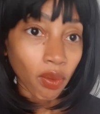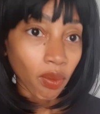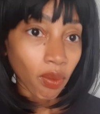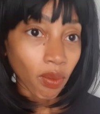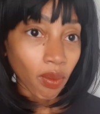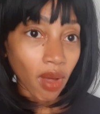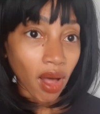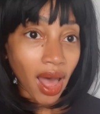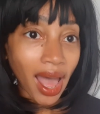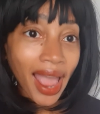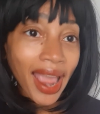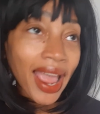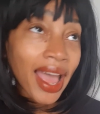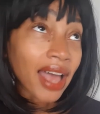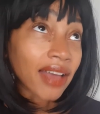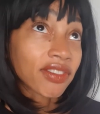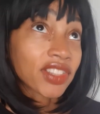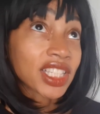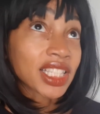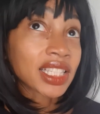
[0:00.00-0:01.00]
Well, I
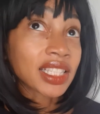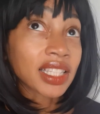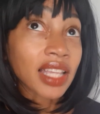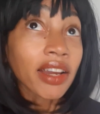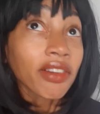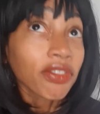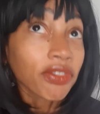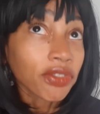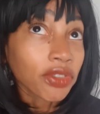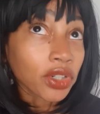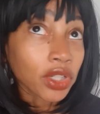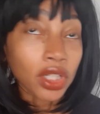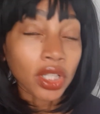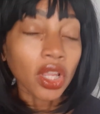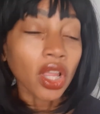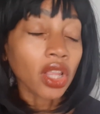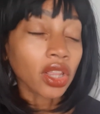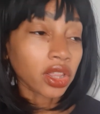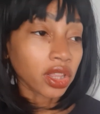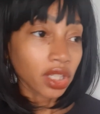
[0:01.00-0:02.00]
have
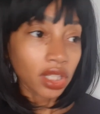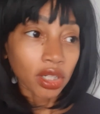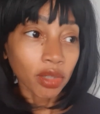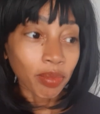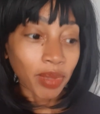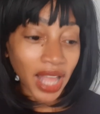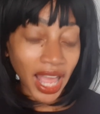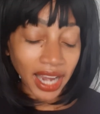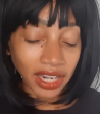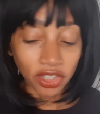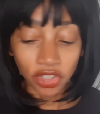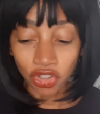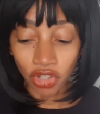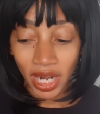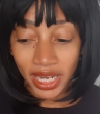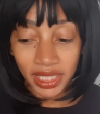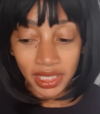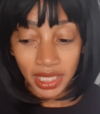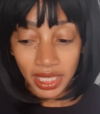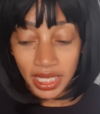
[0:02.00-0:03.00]
several little black
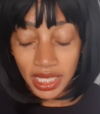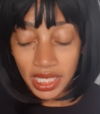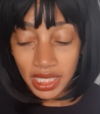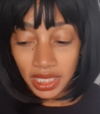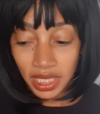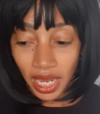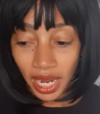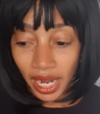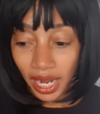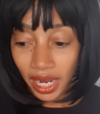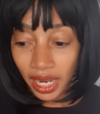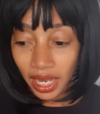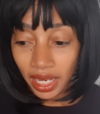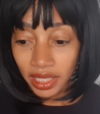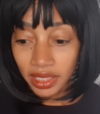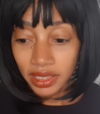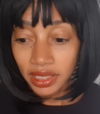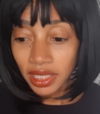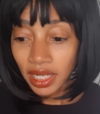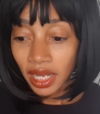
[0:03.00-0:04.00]
dresses,
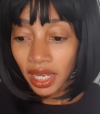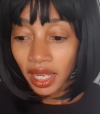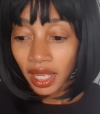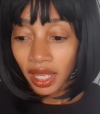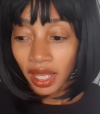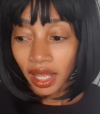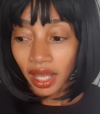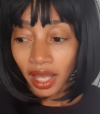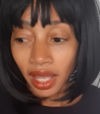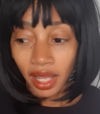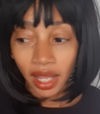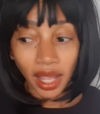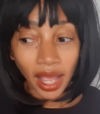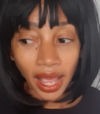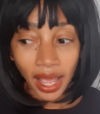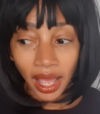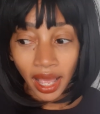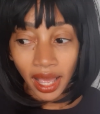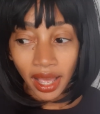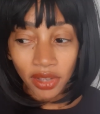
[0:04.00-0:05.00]
and
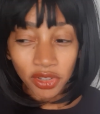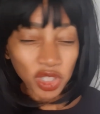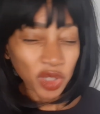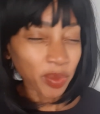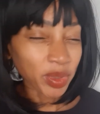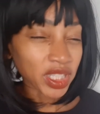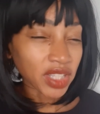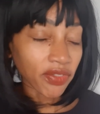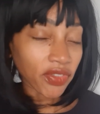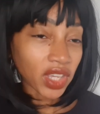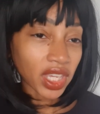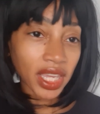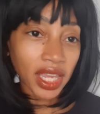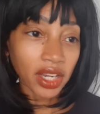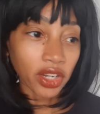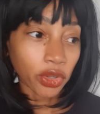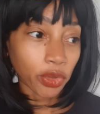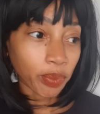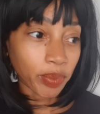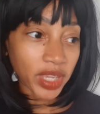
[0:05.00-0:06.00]
how specific
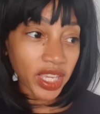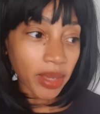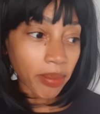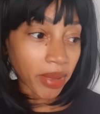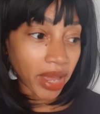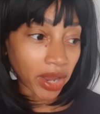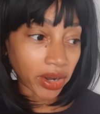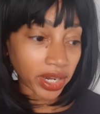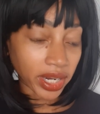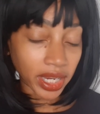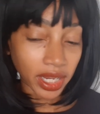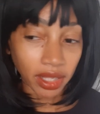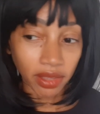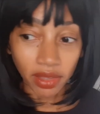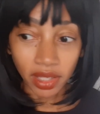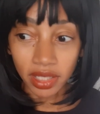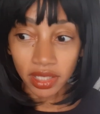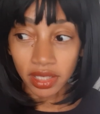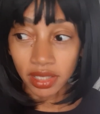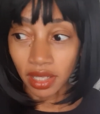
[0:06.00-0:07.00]
can you be about it?
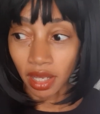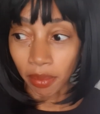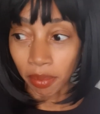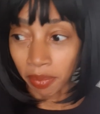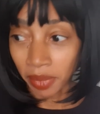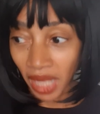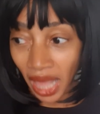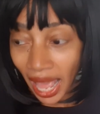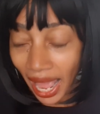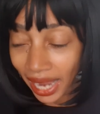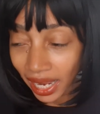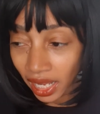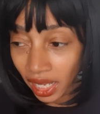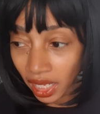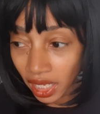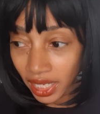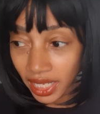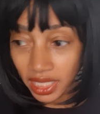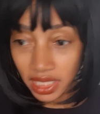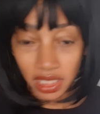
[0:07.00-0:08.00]
It's black,
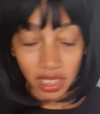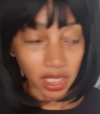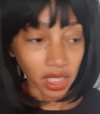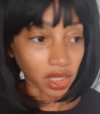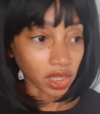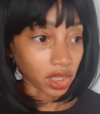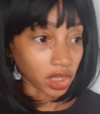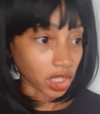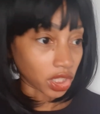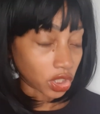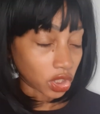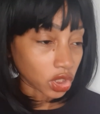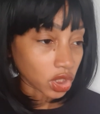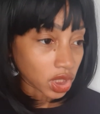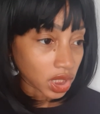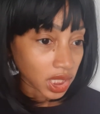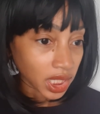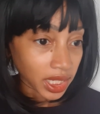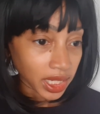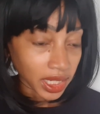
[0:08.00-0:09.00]
it's
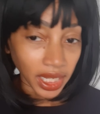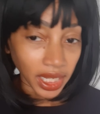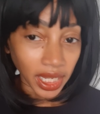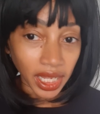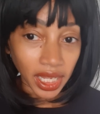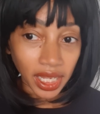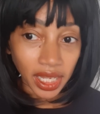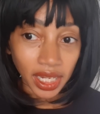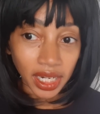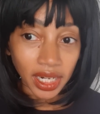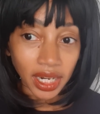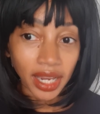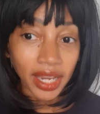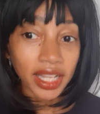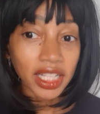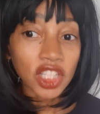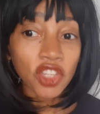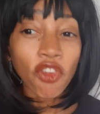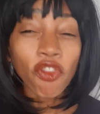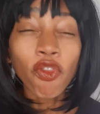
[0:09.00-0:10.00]
little, and
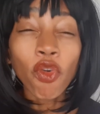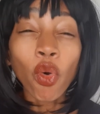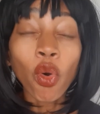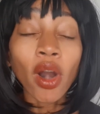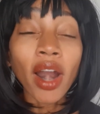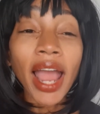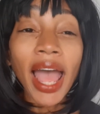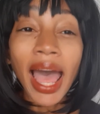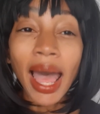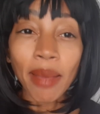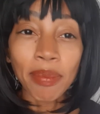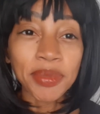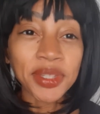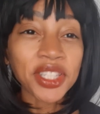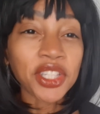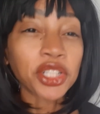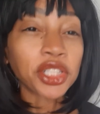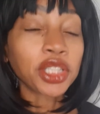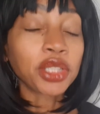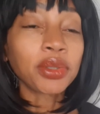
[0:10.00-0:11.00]
it's for
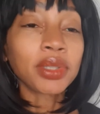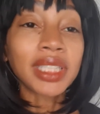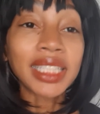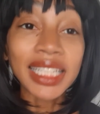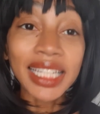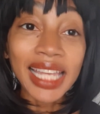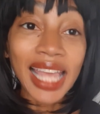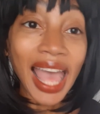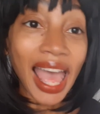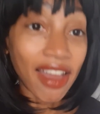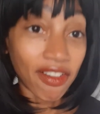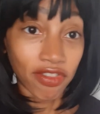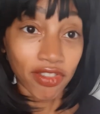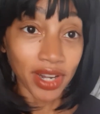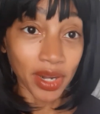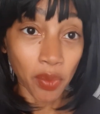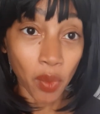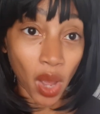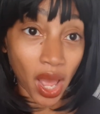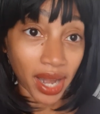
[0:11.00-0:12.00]
absolutely
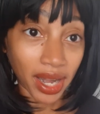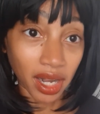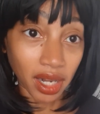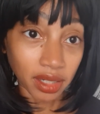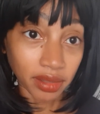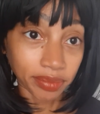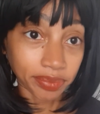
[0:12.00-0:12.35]
everyone.